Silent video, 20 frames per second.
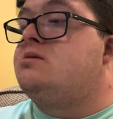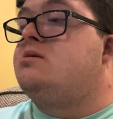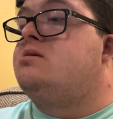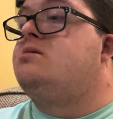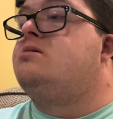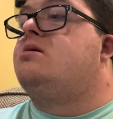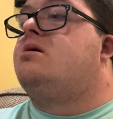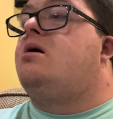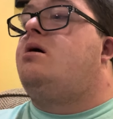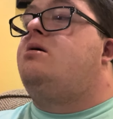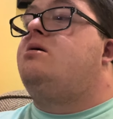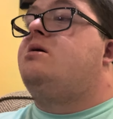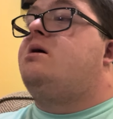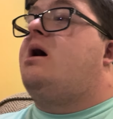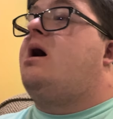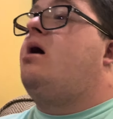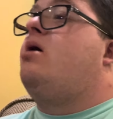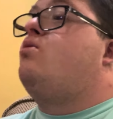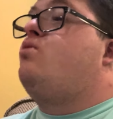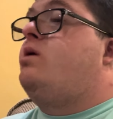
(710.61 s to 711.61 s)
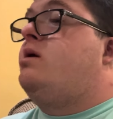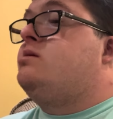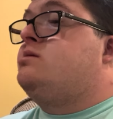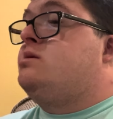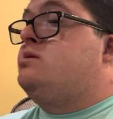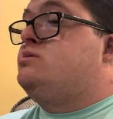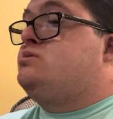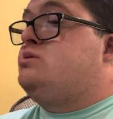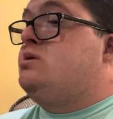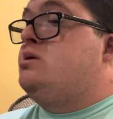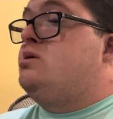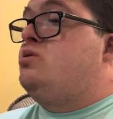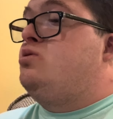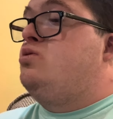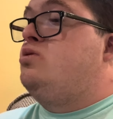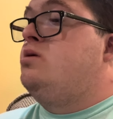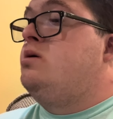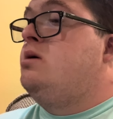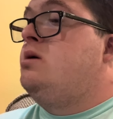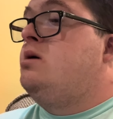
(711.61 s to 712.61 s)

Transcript: is calling out wearing to sue.